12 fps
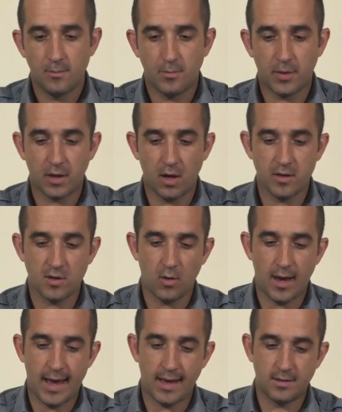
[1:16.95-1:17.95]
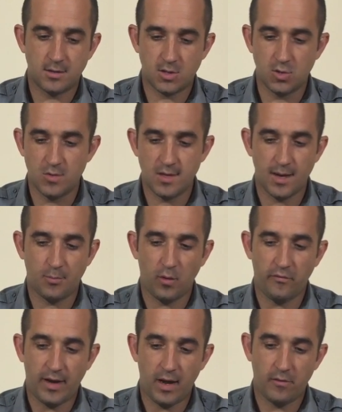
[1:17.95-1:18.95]
but it also had two
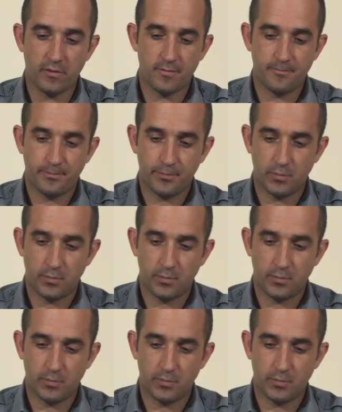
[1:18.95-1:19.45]
separate valves.